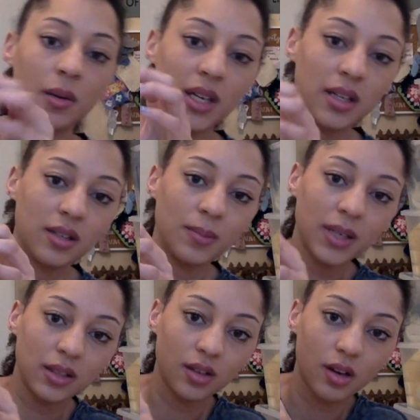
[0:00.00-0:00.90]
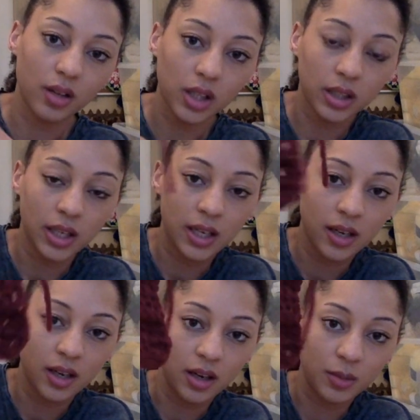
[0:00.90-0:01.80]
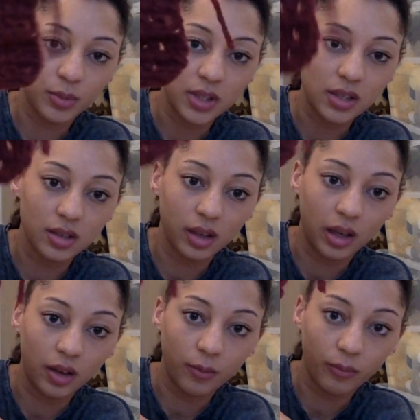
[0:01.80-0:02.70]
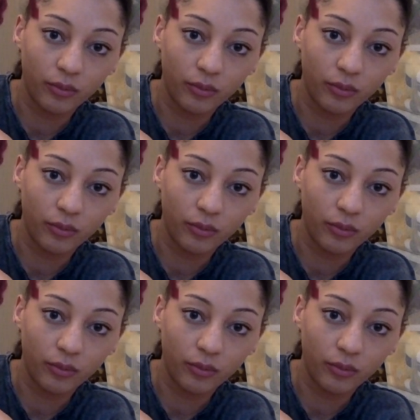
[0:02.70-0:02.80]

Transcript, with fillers: it is a bit dark in here, I appreciate.